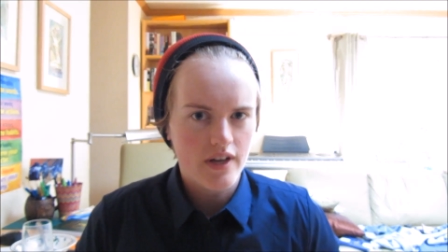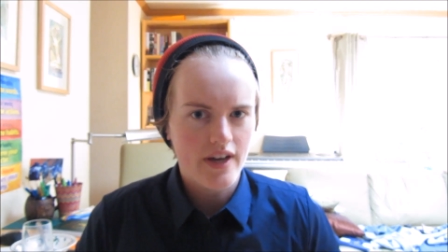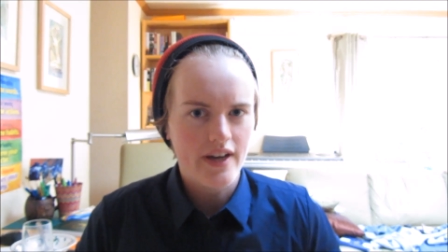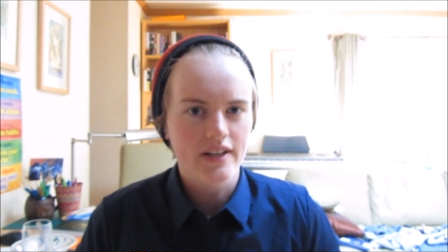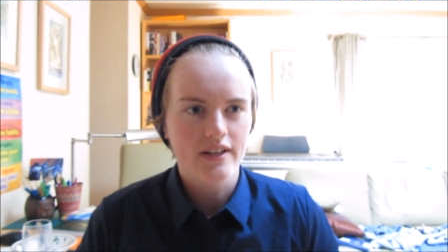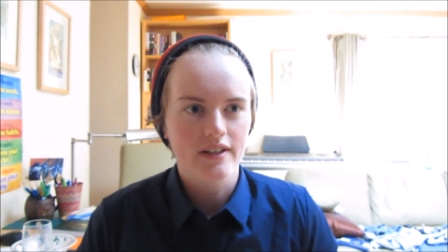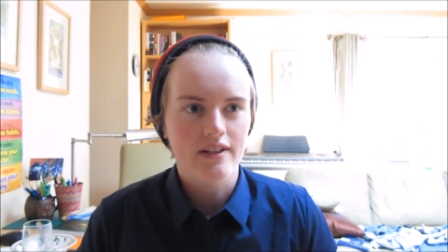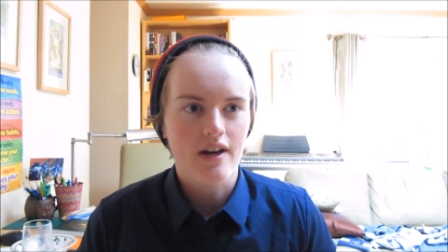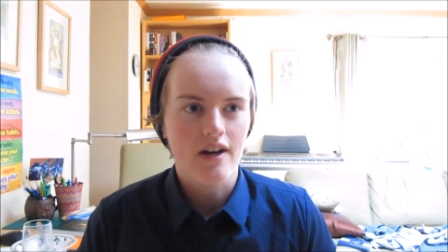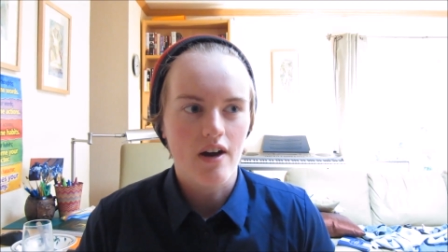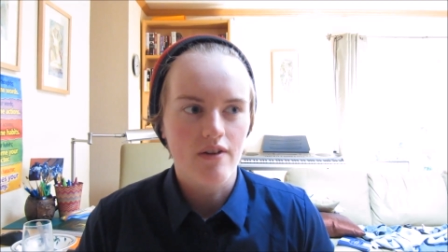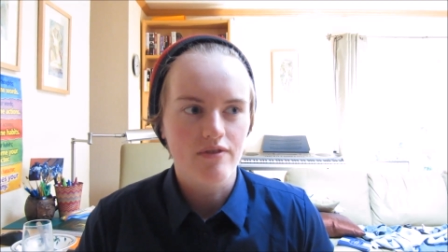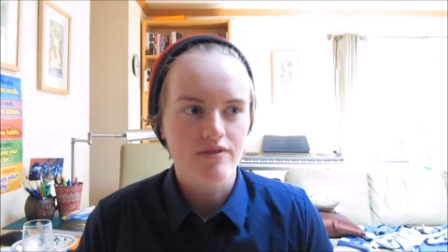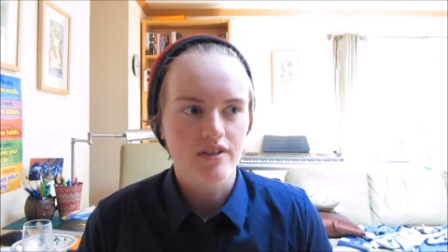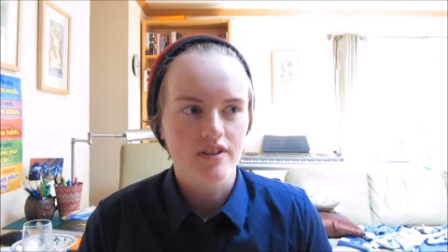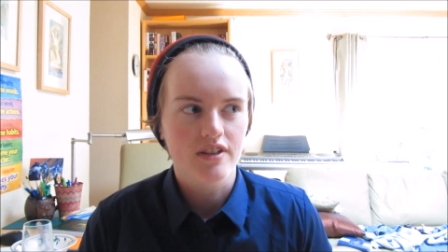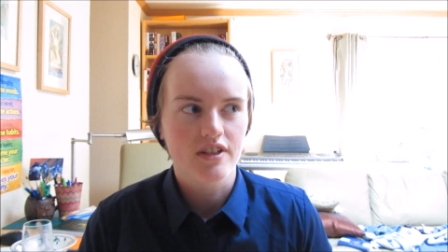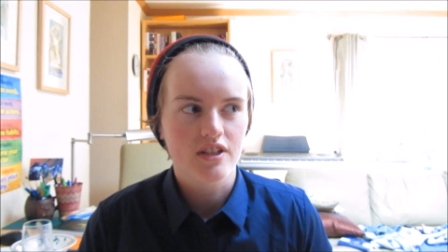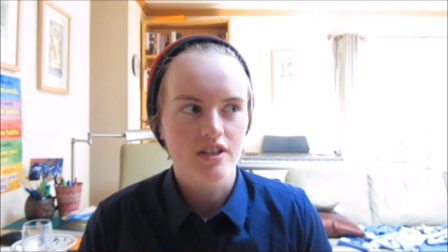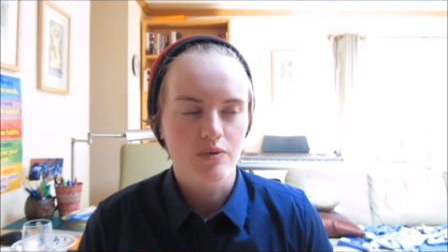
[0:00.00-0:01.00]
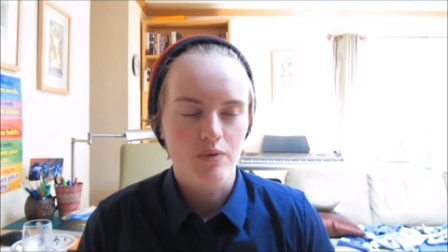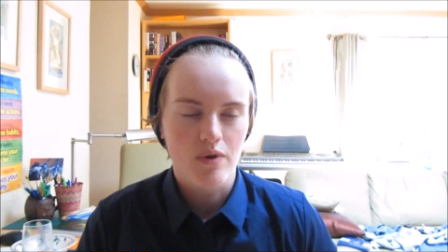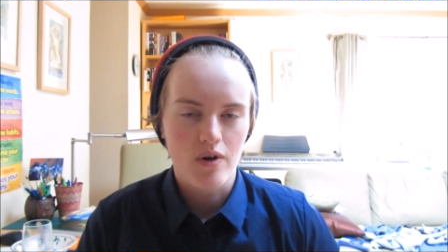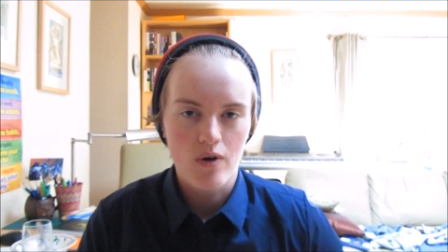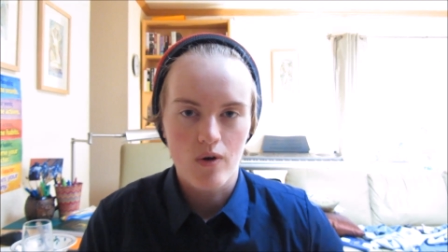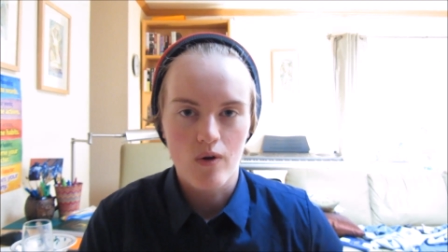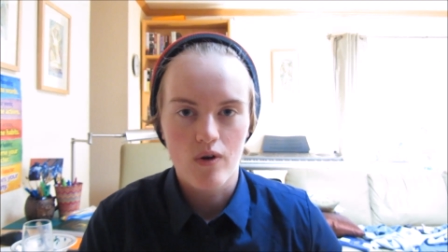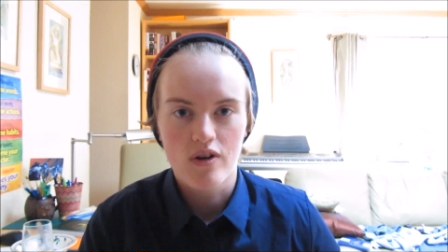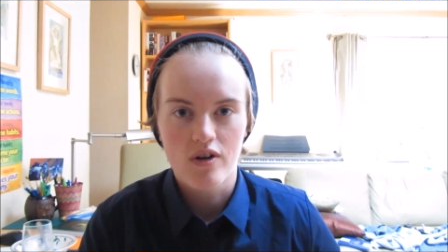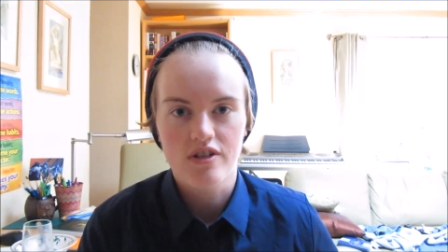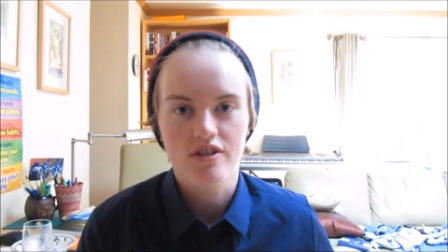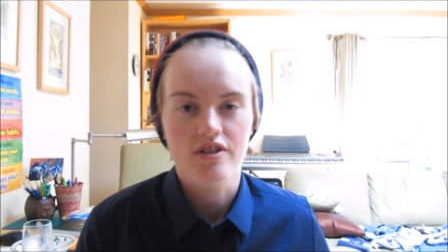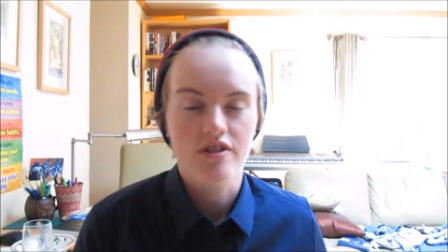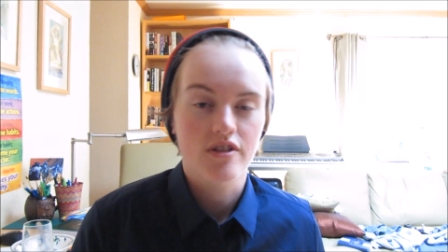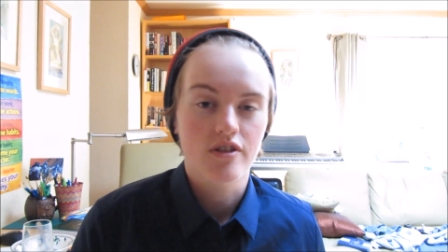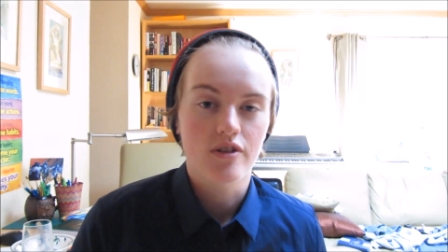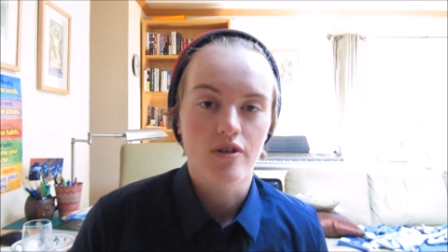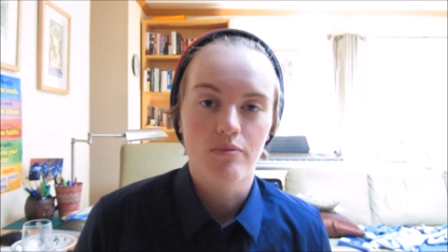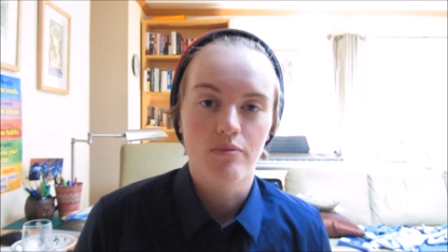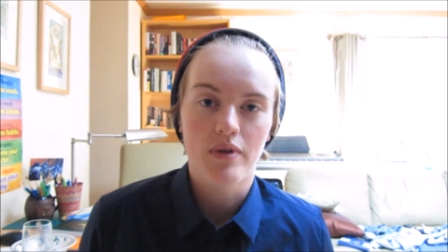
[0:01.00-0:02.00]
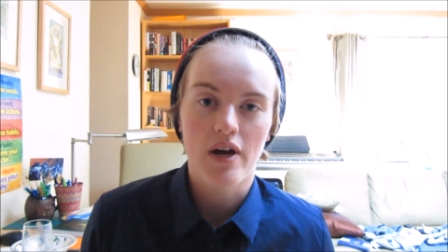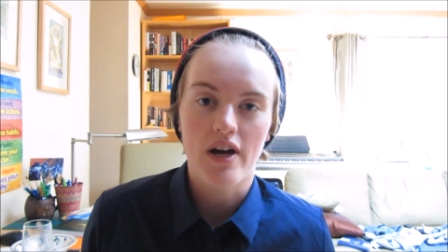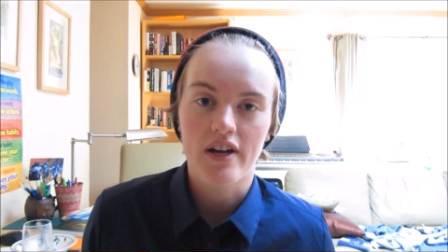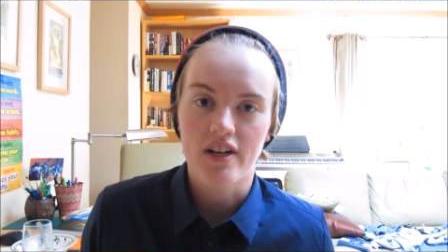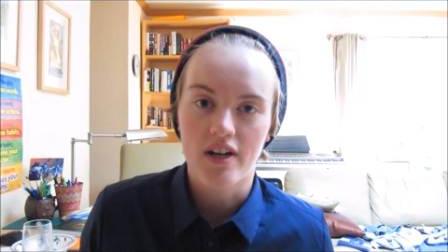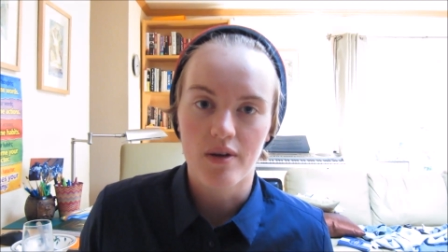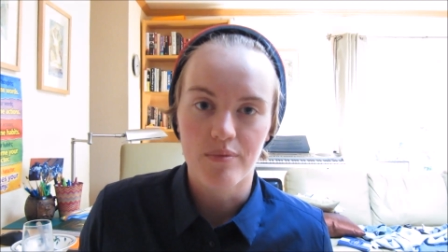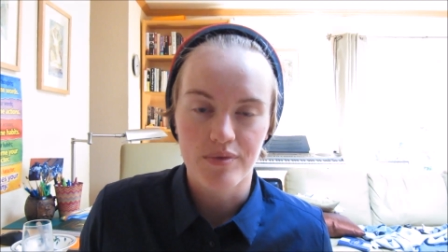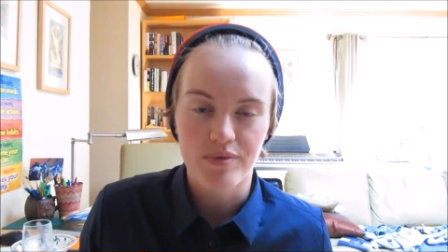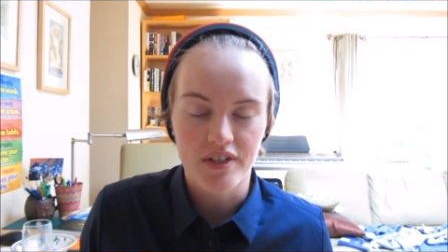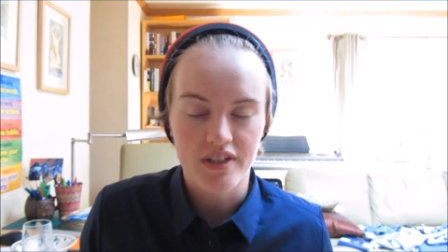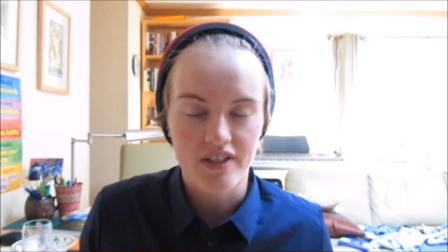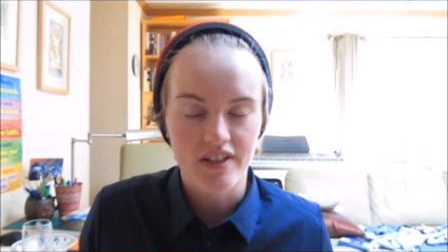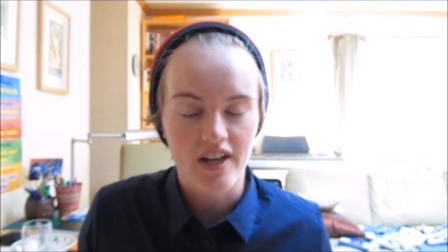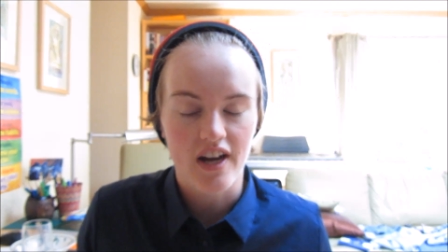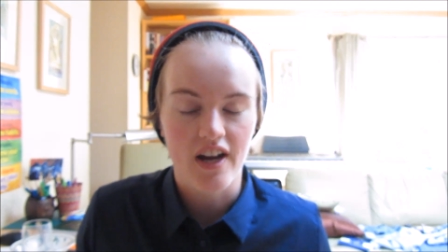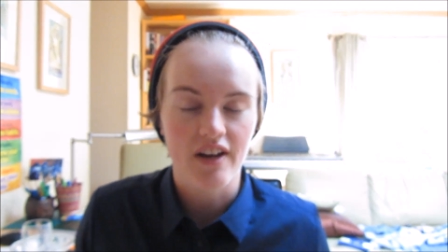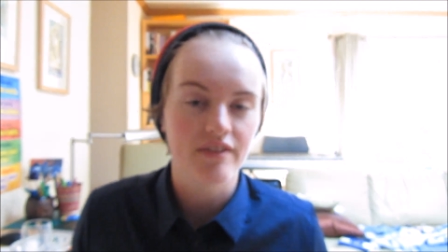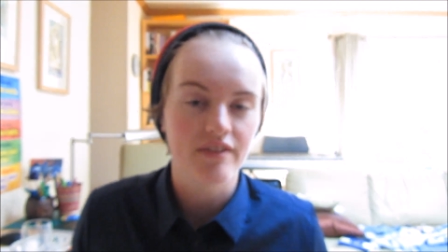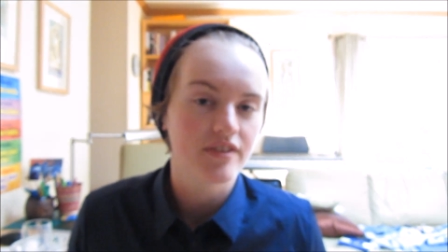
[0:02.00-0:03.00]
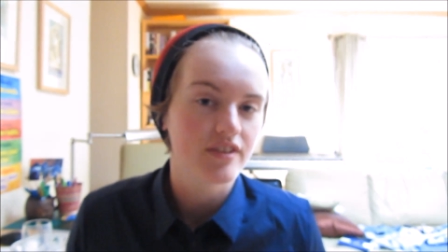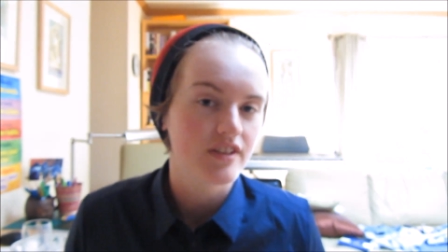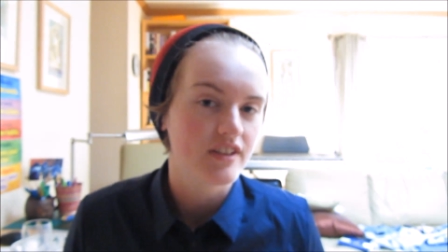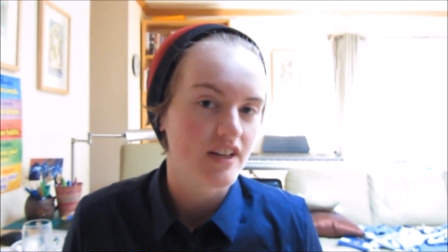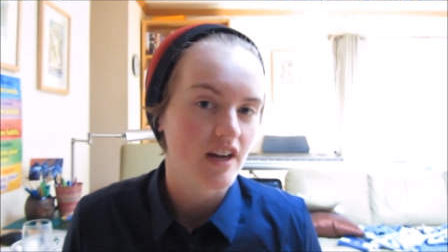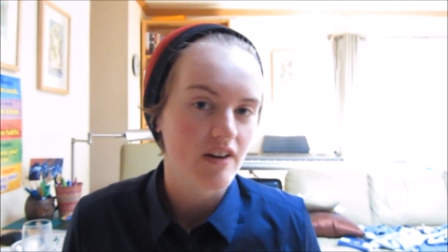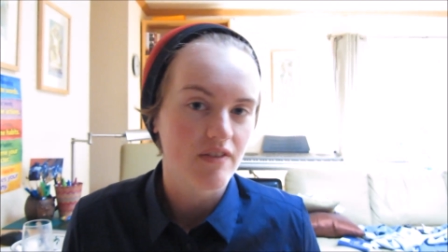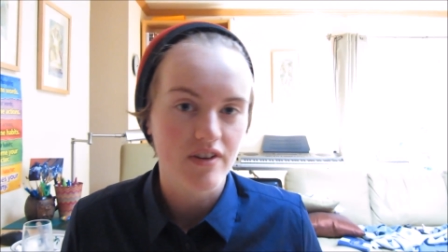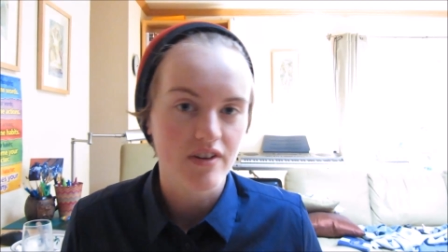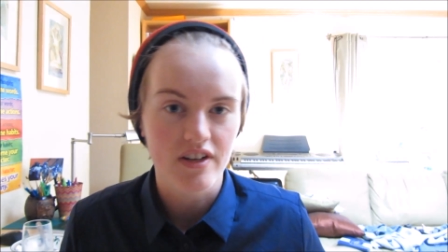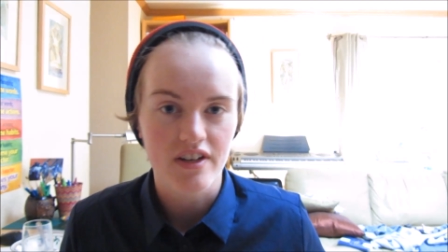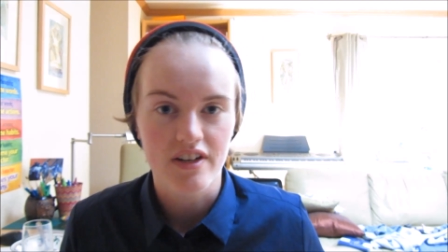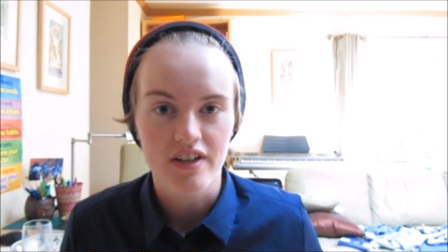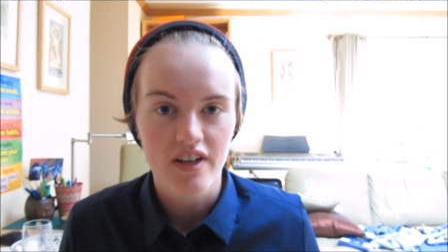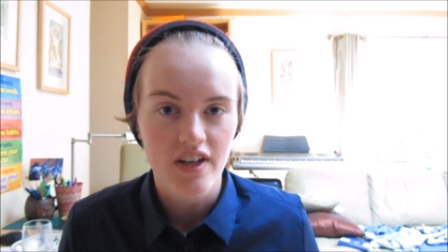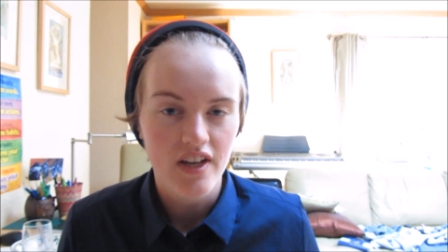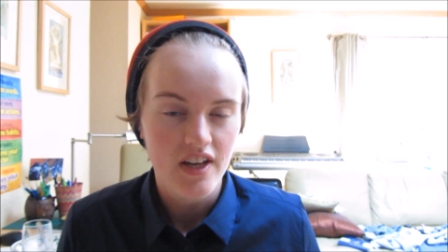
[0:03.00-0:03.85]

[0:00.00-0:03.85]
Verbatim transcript: And obviously this is where Orange is the New Black comes in. I've seen every